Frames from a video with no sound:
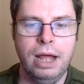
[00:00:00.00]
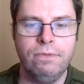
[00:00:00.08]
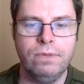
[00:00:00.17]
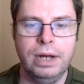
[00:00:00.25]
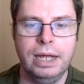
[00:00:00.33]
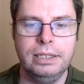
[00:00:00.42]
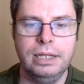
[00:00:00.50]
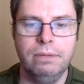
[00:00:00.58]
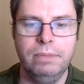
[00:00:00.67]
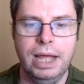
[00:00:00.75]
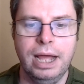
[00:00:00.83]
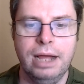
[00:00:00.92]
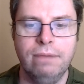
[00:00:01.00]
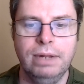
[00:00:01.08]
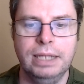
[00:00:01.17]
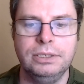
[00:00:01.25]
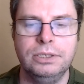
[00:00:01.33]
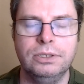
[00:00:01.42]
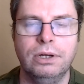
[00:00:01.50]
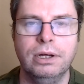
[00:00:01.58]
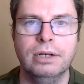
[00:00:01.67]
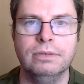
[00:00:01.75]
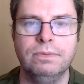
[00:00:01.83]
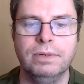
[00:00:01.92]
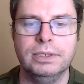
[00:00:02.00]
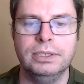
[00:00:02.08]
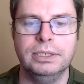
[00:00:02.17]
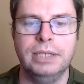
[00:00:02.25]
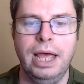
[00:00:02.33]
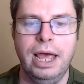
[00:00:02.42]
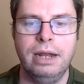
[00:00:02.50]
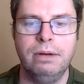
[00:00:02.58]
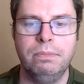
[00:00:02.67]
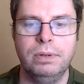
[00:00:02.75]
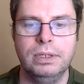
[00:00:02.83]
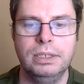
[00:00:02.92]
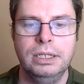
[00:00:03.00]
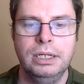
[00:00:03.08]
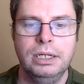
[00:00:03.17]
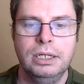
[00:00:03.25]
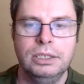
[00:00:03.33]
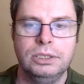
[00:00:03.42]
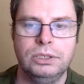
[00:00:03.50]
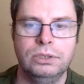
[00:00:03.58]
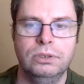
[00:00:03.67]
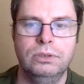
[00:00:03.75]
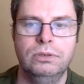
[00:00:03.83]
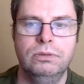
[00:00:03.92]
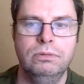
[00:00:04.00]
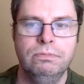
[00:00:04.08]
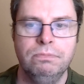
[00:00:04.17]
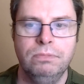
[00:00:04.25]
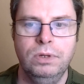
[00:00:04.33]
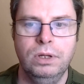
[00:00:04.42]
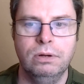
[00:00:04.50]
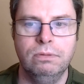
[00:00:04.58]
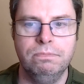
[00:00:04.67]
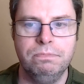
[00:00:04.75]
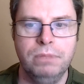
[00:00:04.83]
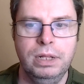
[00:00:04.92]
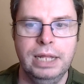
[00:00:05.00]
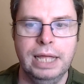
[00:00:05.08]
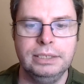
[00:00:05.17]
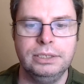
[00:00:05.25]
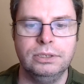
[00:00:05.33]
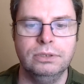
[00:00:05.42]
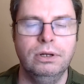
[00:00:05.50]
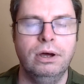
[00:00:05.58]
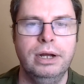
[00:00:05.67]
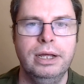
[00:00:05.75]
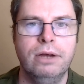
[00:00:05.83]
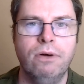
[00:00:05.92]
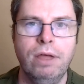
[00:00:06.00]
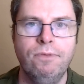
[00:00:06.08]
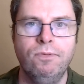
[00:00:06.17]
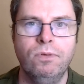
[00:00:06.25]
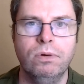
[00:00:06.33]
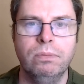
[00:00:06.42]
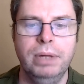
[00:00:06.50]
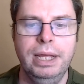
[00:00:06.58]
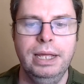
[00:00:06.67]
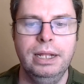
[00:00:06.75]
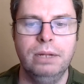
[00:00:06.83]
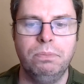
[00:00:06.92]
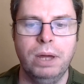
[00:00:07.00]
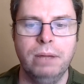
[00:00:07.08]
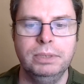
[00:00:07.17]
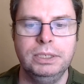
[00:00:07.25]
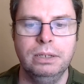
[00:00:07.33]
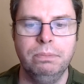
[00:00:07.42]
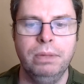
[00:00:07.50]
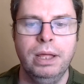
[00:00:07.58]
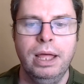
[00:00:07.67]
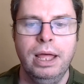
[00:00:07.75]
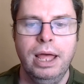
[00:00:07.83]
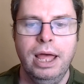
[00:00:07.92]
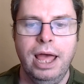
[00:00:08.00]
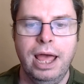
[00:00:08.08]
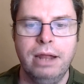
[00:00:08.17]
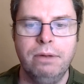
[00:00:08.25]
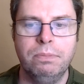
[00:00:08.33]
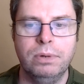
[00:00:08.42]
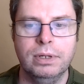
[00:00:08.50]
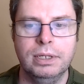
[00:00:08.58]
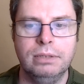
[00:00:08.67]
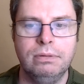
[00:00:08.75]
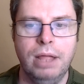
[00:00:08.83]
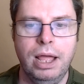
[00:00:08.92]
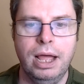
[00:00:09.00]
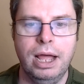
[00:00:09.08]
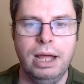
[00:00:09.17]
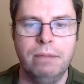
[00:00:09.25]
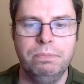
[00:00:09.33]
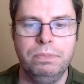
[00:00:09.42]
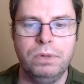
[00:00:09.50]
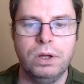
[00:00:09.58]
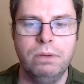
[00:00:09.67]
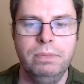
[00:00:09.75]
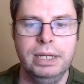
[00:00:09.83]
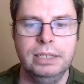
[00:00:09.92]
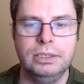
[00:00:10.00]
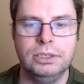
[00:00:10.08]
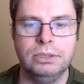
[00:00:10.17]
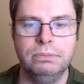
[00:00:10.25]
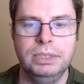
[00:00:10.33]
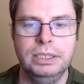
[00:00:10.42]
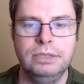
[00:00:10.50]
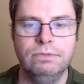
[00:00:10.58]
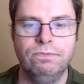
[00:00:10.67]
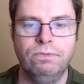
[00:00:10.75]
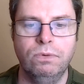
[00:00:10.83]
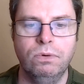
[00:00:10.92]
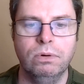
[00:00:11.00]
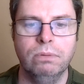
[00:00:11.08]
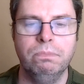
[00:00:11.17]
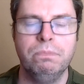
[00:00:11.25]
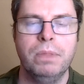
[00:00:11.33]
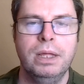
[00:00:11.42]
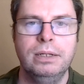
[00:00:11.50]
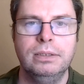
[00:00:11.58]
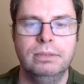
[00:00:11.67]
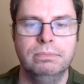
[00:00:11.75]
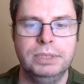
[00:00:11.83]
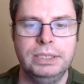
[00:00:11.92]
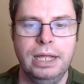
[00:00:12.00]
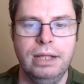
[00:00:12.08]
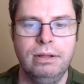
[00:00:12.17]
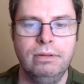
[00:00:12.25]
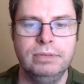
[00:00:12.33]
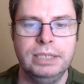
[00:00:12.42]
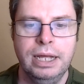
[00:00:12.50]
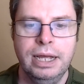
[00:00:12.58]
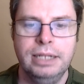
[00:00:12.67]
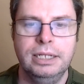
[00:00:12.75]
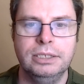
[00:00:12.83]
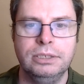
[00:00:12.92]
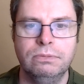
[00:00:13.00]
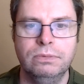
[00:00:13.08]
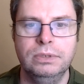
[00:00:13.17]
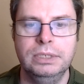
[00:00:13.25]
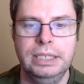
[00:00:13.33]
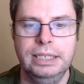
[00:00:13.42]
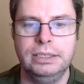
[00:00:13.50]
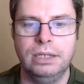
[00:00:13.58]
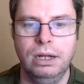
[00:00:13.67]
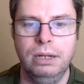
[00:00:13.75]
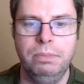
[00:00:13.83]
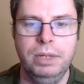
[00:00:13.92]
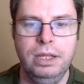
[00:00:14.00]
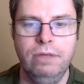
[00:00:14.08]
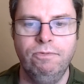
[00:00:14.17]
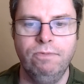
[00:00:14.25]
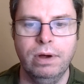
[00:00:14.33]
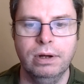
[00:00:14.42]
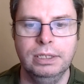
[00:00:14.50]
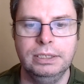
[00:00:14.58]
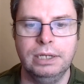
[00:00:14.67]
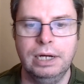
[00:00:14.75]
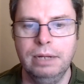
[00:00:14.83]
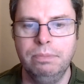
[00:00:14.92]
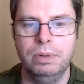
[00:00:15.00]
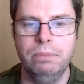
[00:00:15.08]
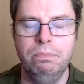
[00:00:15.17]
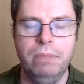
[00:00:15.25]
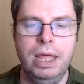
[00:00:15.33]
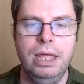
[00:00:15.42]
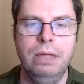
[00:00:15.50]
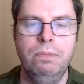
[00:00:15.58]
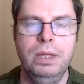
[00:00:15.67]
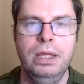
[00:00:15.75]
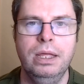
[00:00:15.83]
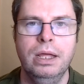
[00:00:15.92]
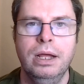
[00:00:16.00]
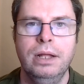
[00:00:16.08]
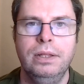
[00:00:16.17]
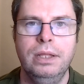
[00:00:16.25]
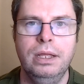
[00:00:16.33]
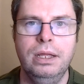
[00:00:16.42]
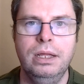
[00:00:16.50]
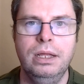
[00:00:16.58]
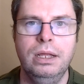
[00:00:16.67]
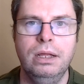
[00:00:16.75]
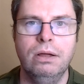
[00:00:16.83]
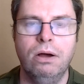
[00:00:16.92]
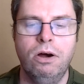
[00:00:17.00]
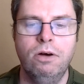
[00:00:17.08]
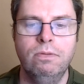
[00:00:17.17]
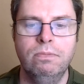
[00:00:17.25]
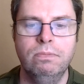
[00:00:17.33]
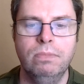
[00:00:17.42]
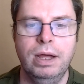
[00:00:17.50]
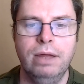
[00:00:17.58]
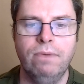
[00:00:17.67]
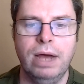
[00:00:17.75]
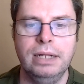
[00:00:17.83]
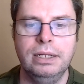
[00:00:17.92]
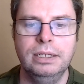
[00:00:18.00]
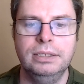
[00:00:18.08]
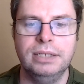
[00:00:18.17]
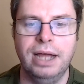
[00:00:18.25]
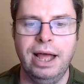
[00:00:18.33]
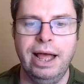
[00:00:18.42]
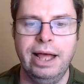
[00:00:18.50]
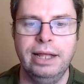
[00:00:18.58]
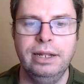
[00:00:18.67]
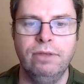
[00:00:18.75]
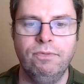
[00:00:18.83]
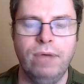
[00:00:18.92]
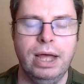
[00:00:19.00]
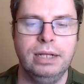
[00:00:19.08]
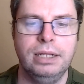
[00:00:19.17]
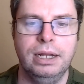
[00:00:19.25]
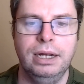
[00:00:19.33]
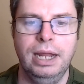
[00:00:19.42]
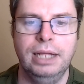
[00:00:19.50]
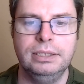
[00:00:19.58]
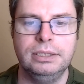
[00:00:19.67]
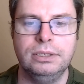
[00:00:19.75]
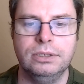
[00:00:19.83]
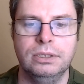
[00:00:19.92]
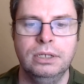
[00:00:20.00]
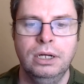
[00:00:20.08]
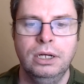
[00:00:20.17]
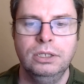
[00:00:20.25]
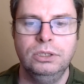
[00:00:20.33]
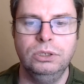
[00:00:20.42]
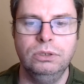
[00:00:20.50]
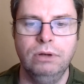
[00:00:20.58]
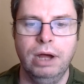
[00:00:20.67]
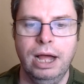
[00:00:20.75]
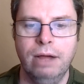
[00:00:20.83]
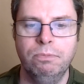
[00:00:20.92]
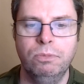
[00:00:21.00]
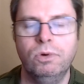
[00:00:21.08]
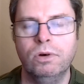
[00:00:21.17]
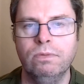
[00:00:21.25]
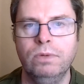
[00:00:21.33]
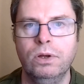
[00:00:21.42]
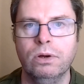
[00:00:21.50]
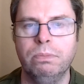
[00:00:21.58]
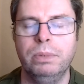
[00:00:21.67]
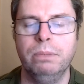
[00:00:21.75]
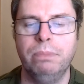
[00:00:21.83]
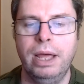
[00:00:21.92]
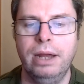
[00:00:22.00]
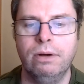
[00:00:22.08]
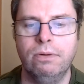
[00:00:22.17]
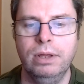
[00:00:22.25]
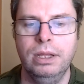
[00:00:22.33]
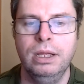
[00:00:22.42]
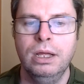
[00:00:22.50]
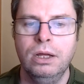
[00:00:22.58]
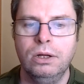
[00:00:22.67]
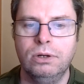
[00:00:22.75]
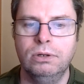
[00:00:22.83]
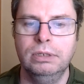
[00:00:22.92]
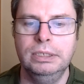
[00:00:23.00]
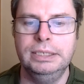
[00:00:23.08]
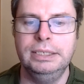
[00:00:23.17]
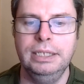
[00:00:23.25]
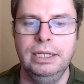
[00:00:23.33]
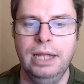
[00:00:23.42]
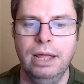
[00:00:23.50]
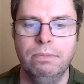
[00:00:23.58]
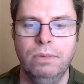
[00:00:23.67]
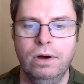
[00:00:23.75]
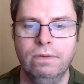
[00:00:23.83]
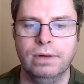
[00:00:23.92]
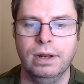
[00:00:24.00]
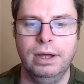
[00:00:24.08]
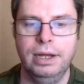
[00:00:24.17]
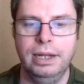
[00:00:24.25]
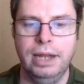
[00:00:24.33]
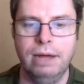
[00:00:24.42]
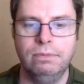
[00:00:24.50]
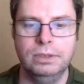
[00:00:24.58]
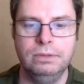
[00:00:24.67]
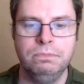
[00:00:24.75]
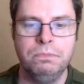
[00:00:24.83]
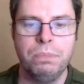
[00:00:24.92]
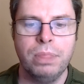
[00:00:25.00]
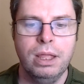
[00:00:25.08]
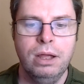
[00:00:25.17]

After that, then we have Leicester Tigers versus Edinburgh. So, Leicester not in great form in the Premiership. Edinburgh coming into some decent form themselves. This one is going to be fairly tight, but maybe the home advantage and the fact that Leicester do have more of a European pedigree could see them over the line in that one.